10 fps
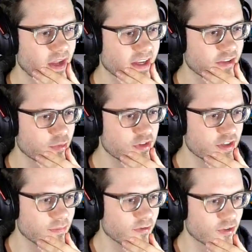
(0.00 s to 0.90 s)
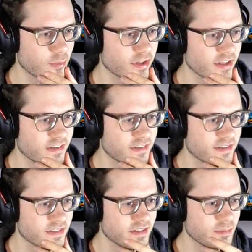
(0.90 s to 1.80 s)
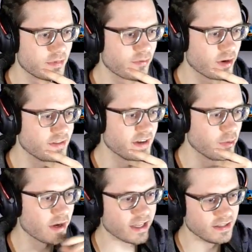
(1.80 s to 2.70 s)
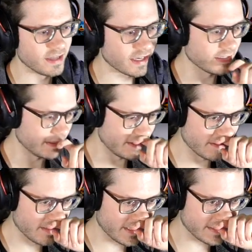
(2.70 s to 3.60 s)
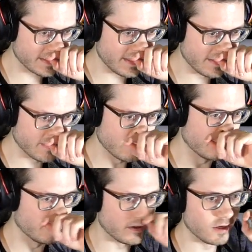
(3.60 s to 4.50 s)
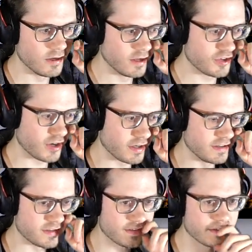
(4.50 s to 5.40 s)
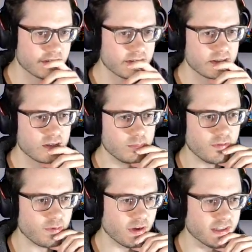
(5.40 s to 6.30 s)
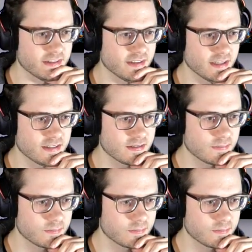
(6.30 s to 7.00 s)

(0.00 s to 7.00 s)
I can switch him for someone else before I die. Or I can, I can heal, I can heal uh, Charlie's before I get attacked.